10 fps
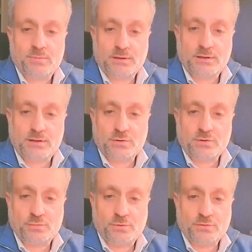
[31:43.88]
political
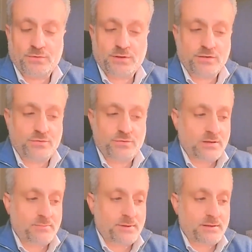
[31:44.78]
support for
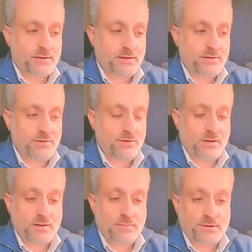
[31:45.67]
Israel. But in
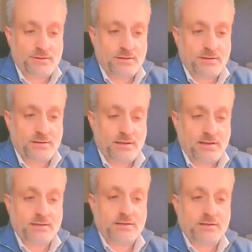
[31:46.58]
Europe, until
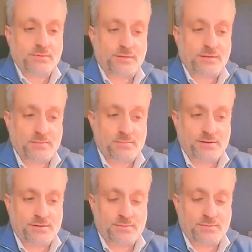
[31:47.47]
ELNET was
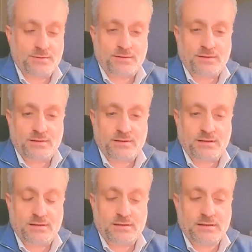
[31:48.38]
established, there was nothing
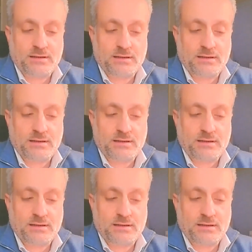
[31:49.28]
there.